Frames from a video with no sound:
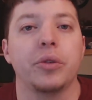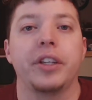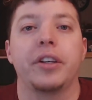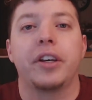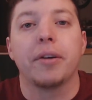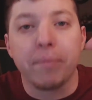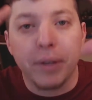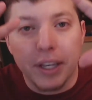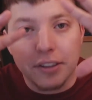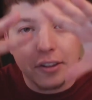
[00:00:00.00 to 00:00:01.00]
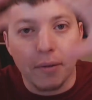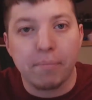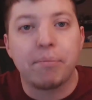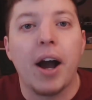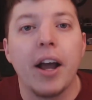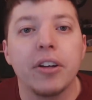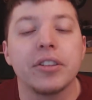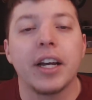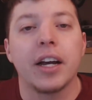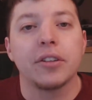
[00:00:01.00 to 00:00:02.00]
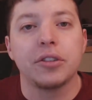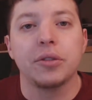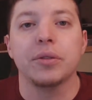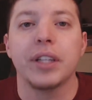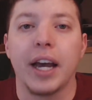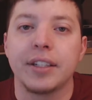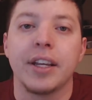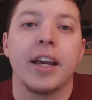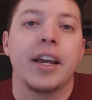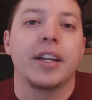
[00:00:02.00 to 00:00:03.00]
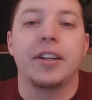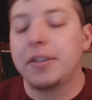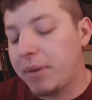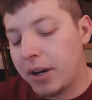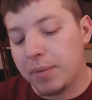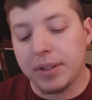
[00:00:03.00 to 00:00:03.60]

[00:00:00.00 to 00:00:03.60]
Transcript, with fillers: It com gets compiled down to that doesn't matter about